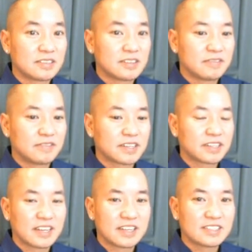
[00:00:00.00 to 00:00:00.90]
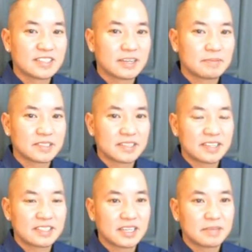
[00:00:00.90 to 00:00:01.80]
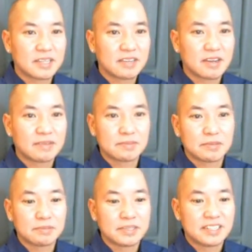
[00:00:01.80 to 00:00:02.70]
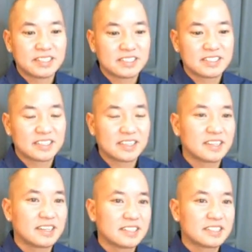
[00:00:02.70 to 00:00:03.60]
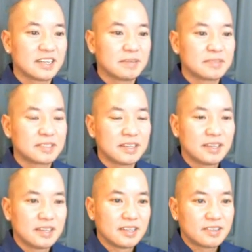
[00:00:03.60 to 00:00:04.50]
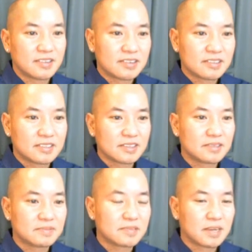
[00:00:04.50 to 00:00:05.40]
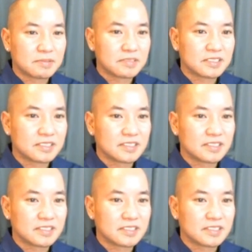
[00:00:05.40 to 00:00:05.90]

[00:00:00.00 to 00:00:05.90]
affect enzymes. Enzymes have optimal pHs. Again, enzymes, there are some ribonucleic